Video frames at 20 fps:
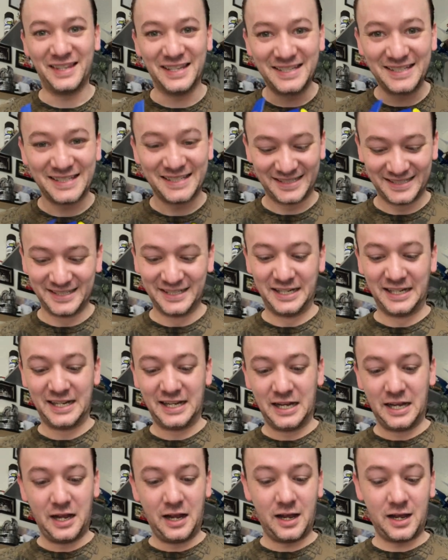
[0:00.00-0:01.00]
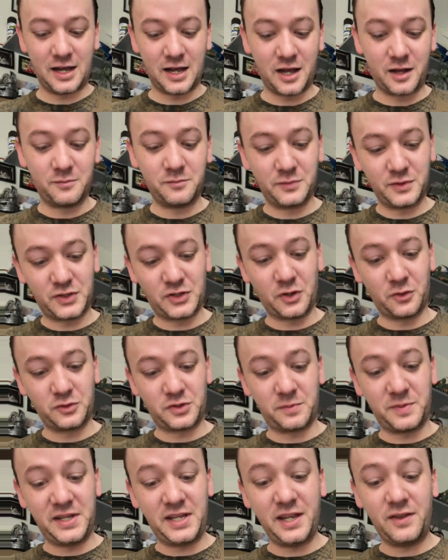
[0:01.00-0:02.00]
this. So
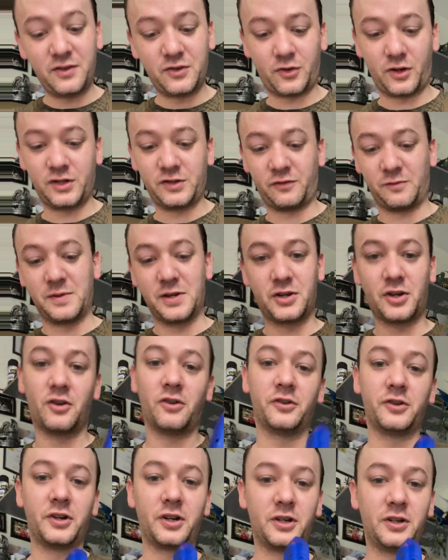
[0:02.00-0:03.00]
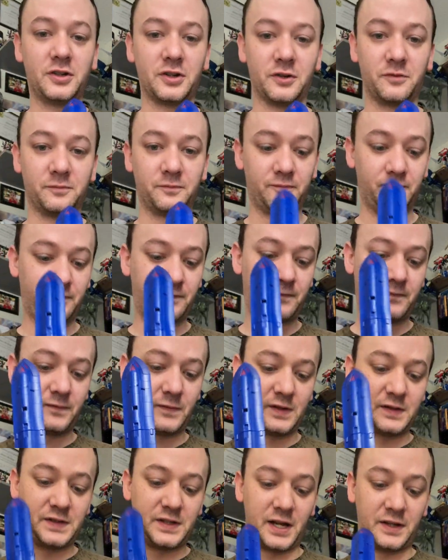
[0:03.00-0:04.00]
to begin the transformation, all you're going to do
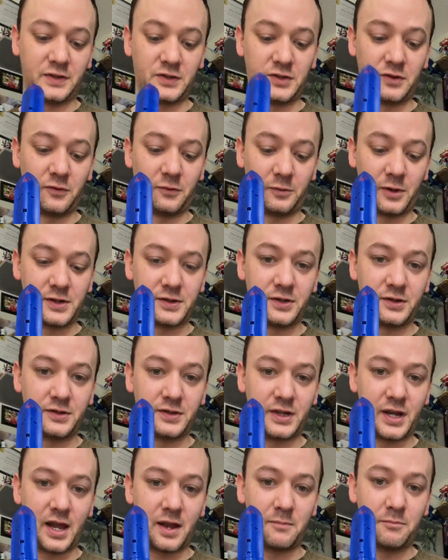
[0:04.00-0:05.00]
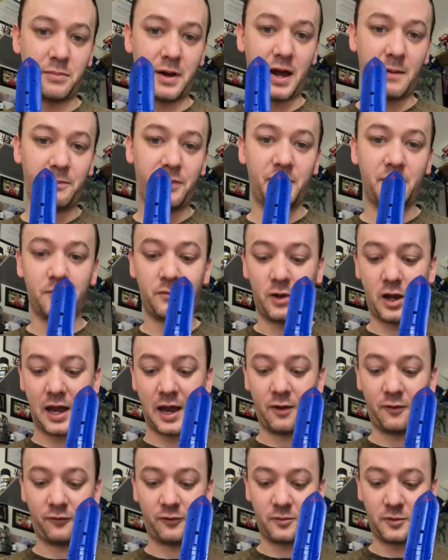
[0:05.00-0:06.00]
is take the 2 thrusters and pop them
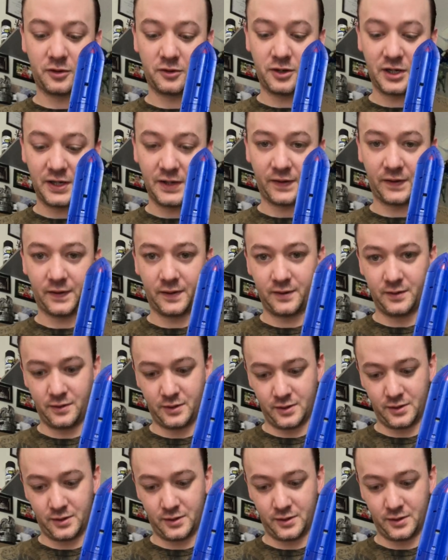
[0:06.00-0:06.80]
out from underneath.